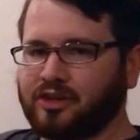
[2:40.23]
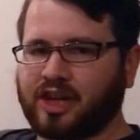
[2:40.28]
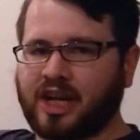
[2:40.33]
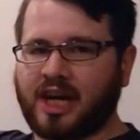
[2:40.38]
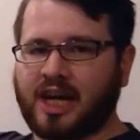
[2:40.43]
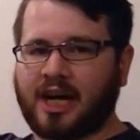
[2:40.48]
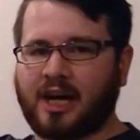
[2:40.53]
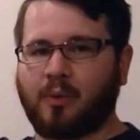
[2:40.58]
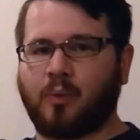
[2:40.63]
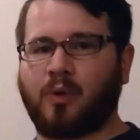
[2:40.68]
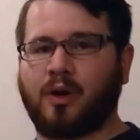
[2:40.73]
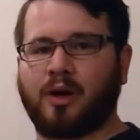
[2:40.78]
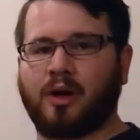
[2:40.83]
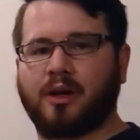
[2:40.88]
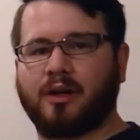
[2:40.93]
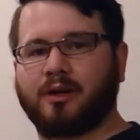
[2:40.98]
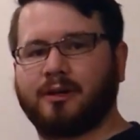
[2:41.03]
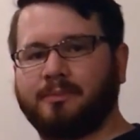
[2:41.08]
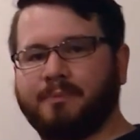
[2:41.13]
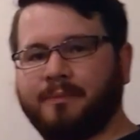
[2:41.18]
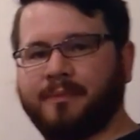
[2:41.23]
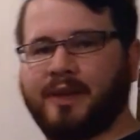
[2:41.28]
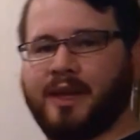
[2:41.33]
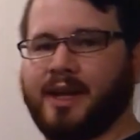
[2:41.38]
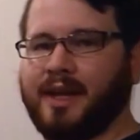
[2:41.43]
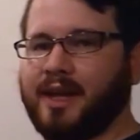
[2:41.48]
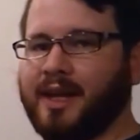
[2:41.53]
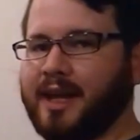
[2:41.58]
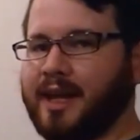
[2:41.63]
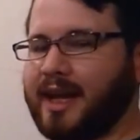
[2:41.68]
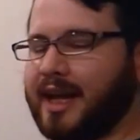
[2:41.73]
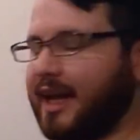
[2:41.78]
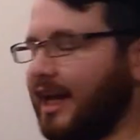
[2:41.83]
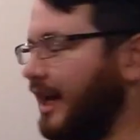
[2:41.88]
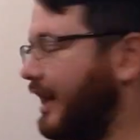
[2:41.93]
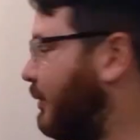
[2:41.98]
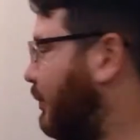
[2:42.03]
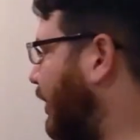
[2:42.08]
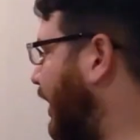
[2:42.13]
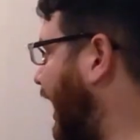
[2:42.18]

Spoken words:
bunch of hot water, and